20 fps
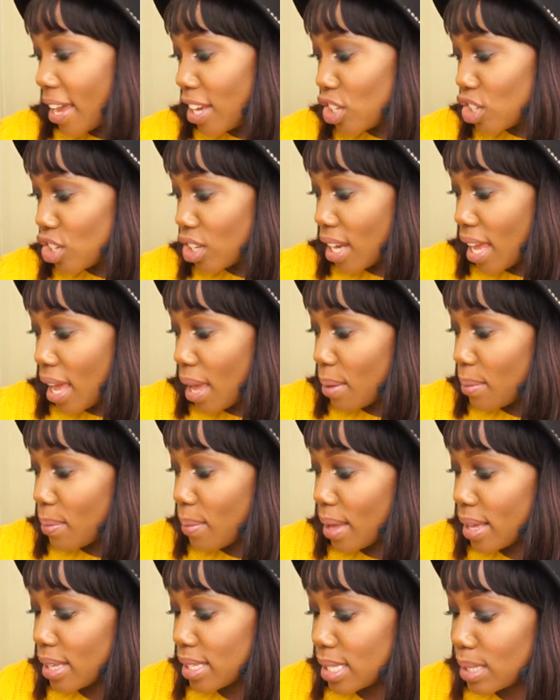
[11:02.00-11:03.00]

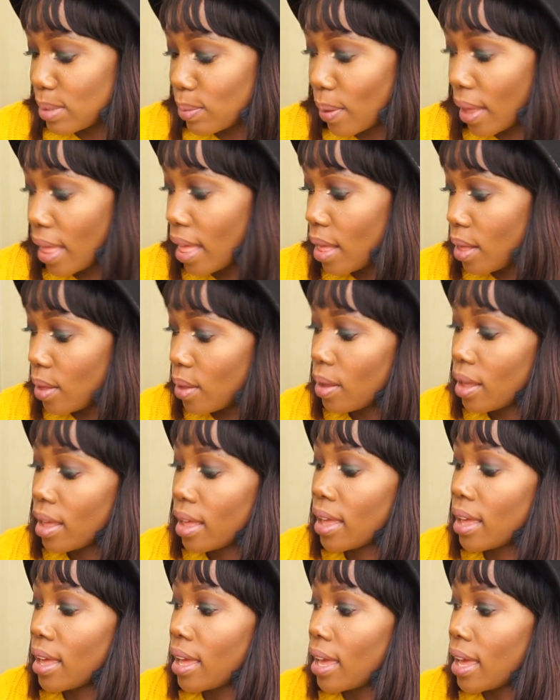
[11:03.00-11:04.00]
H&M as well,
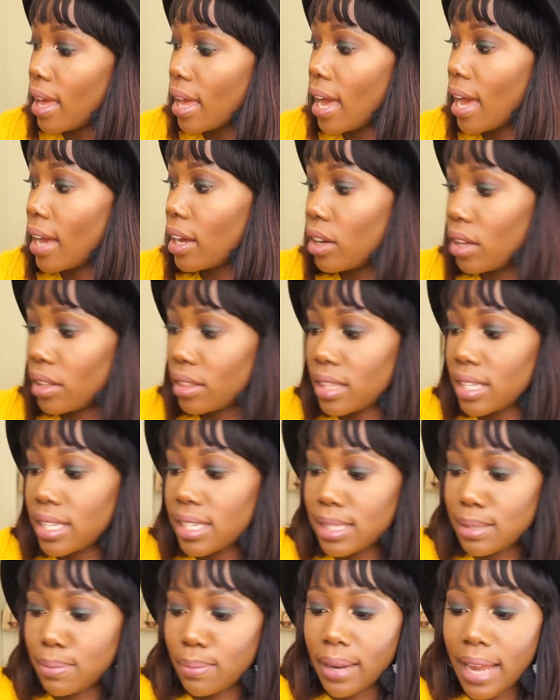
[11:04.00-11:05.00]
I got
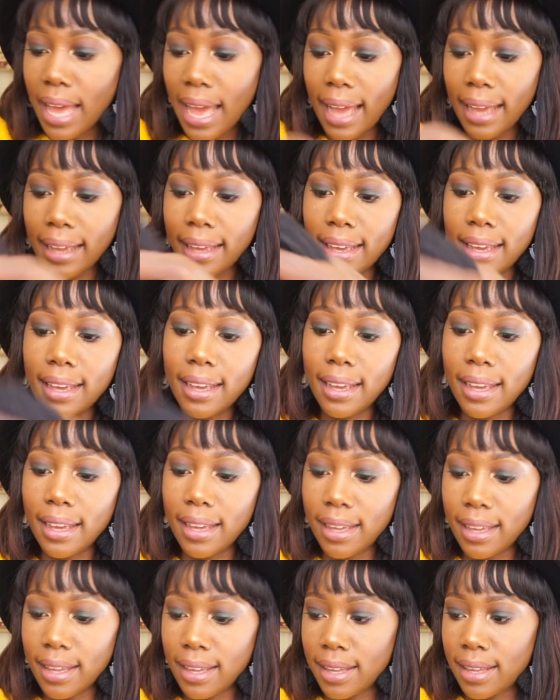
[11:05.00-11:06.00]
these black
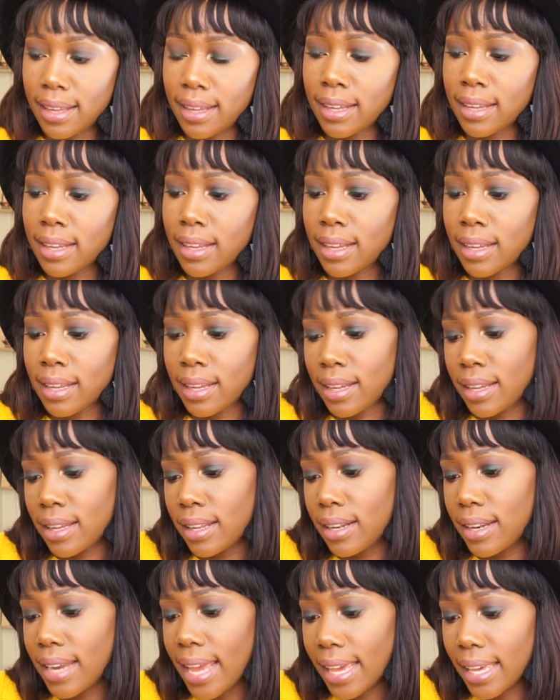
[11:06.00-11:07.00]

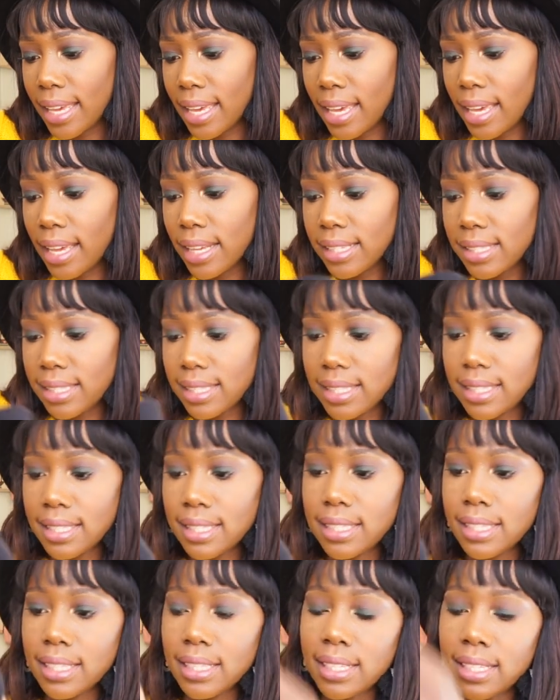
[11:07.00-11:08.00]

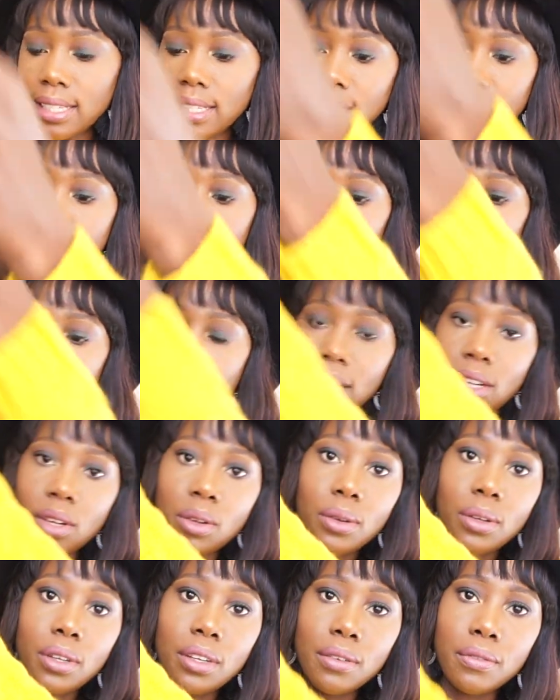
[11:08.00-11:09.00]
leggings.
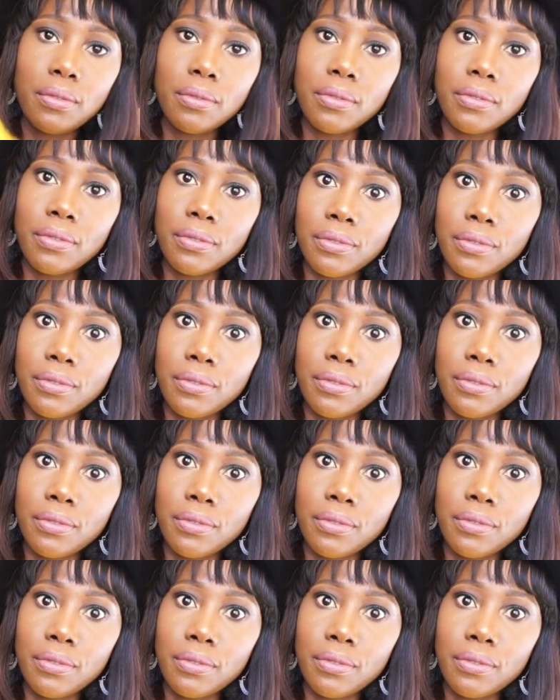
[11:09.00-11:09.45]
Could have...